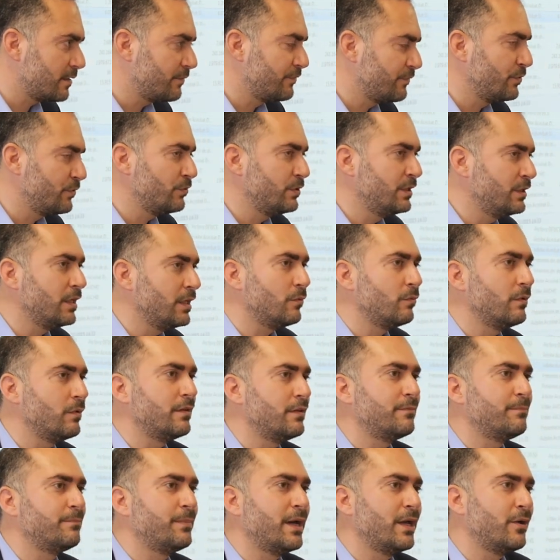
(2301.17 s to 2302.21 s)
If you deal
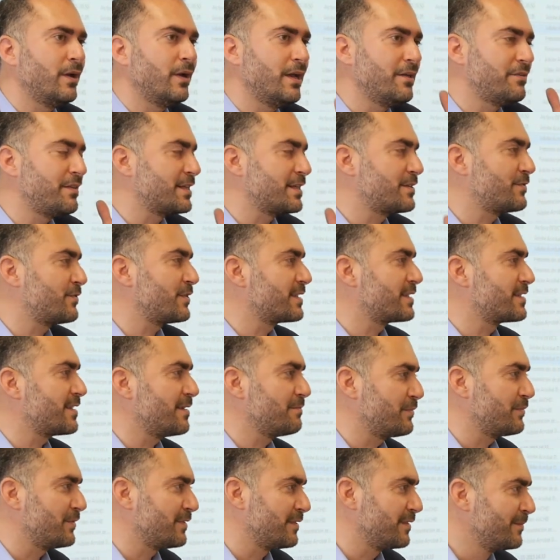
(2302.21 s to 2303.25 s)
with bioethics, for
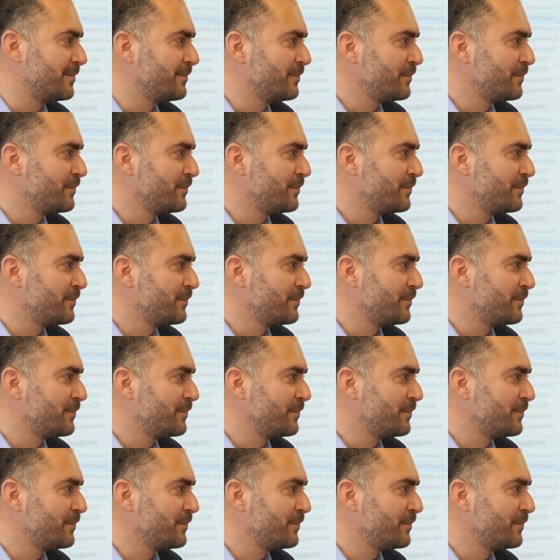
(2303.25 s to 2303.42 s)
example,